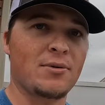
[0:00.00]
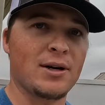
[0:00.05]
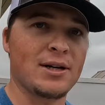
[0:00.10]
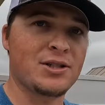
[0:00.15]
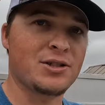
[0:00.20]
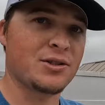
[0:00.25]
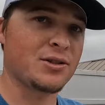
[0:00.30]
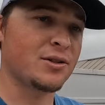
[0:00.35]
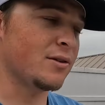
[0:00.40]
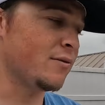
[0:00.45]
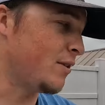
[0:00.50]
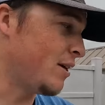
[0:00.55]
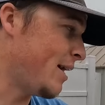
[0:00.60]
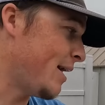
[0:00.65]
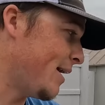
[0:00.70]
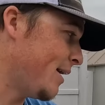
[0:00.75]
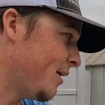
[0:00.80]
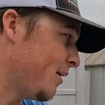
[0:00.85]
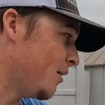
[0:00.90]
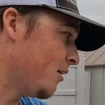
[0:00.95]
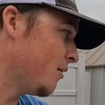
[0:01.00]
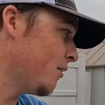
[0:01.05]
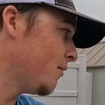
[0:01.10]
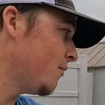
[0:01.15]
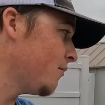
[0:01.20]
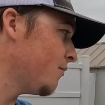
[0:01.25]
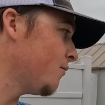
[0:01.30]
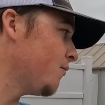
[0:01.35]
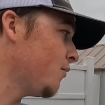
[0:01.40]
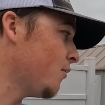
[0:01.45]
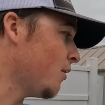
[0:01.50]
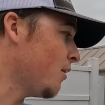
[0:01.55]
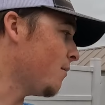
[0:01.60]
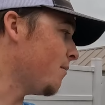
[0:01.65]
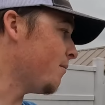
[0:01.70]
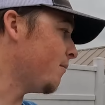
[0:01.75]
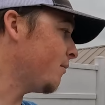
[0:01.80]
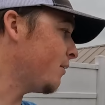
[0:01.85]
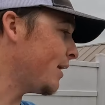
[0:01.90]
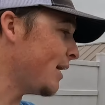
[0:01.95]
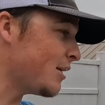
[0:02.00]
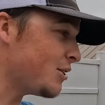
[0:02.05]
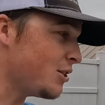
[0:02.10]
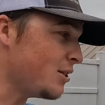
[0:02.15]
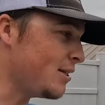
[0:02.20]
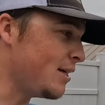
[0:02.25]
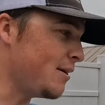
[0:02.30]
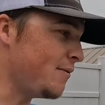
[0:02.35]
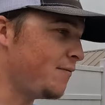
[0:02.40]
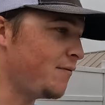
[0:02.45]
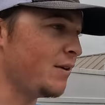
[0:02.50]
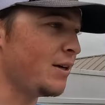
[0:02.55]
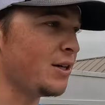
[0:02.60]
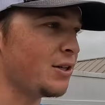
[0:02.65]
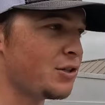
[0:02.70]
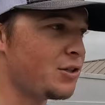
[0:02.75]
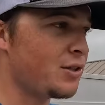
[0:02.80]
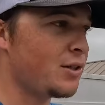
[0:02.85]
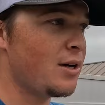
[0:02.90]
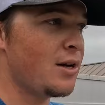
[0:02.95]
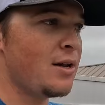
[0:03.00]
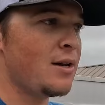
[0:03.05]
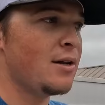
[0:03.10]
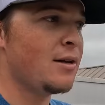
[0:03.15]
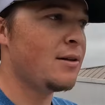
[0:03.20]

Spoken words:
pressure of the air from catching deep fish.